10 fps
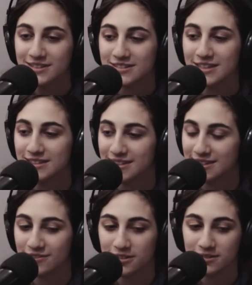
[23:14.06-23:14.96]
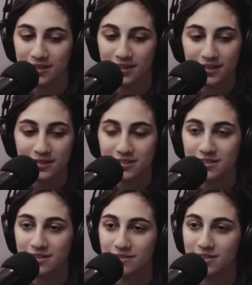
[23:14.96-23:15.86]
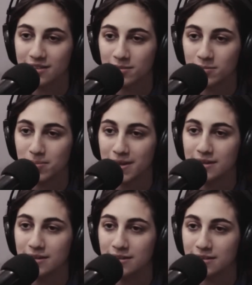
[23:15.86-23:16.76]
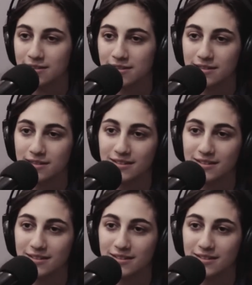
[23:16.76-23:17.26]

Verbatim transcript: to say, like, if no one calls, I'll give it to my parents.